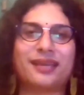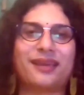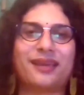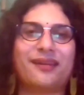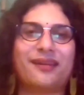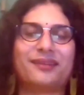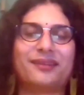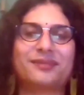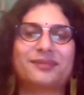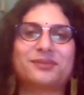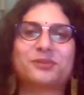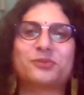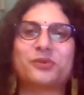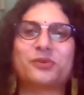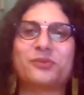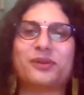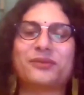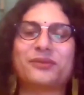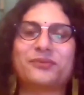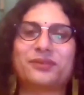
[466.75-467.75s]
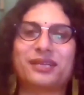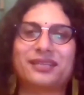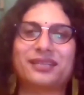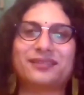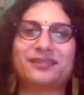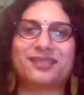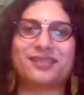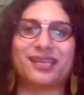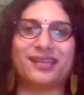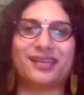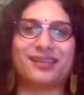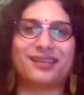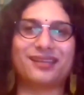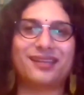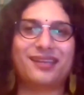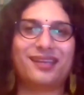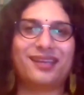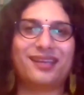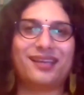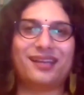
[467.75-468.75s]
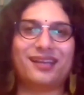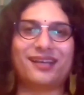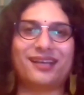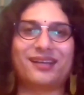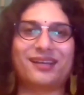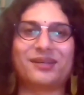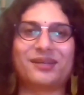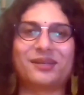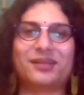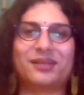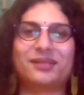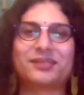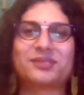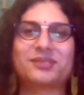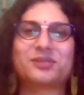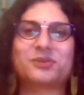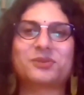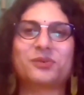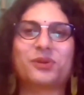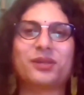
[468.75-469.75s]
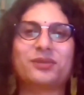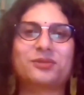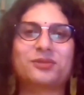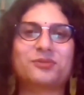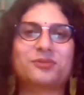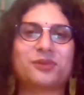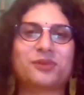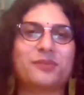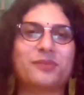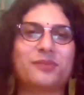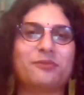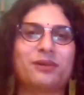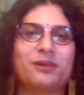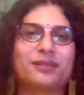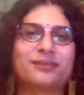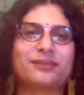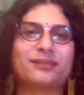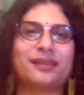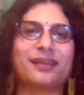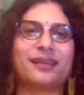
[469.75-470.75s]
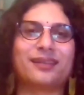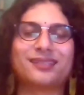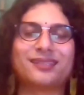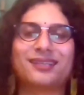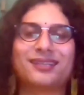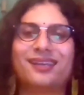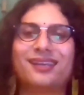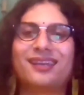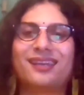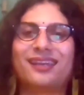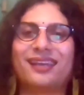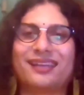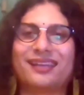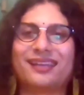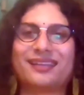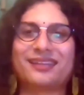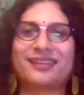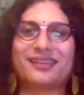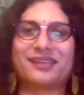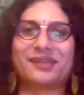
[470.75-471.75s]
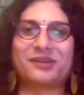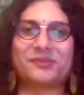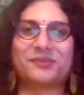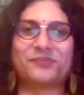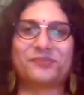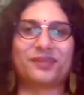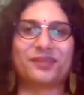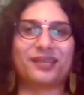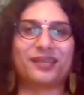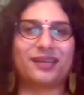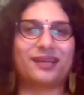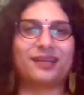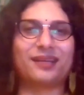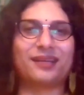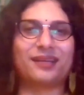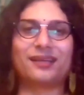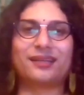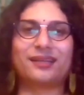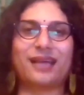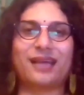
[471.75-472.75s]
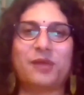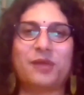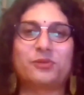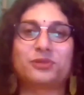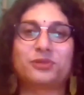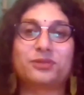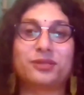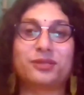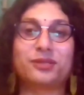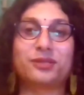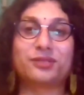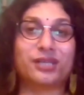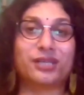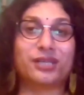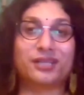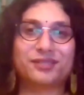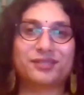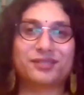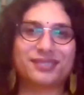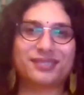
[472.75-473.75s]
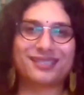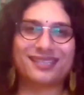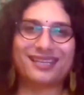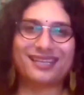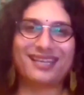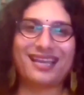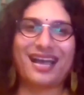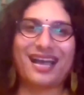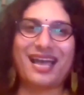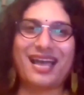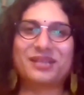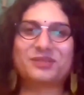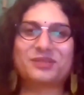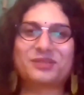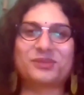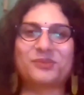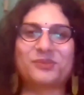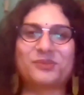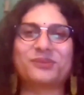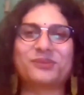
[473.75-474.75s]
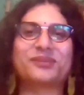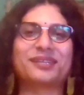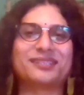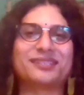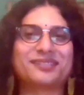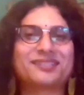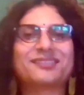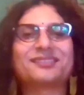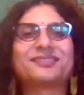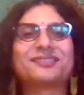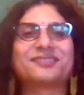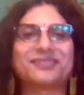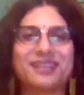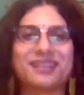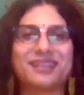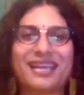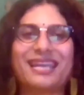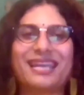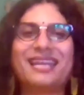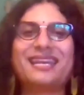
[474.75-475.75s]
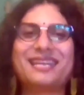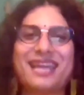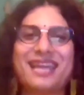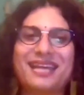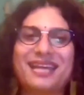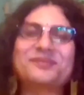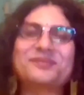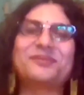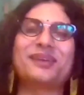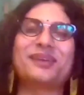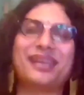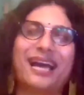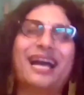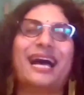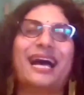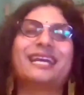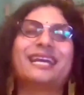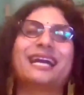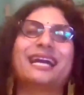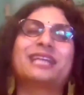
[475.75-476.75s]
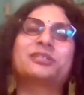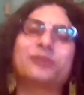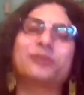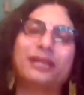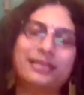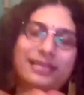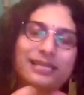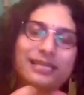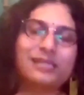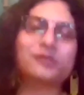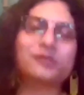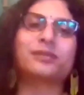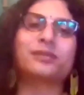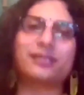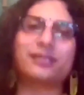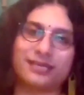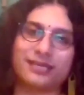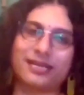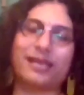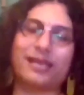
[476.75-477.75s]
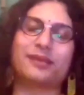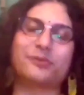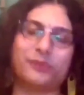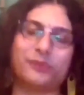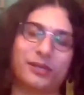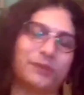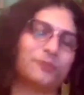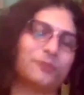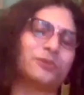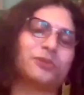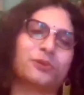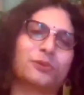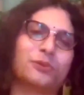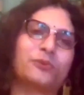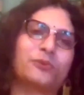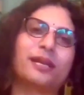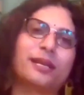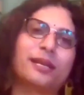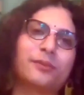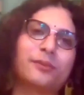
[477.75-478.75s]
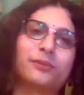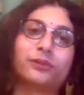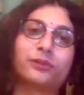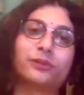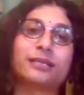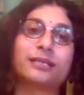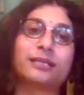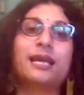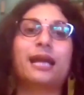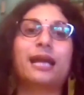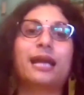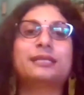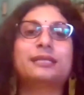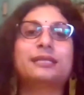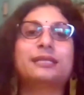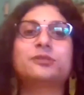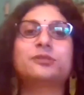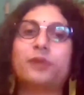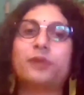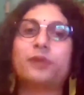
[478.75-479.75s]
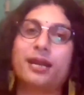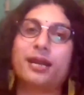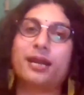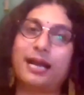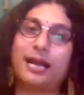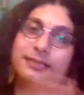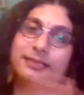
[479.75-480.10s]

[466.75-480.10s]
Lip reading: the characters were my friends, and stories were my wonderland. And then I was not judged. I had so many friends. So in that way, I actually built it in that way. So reading books. And this is where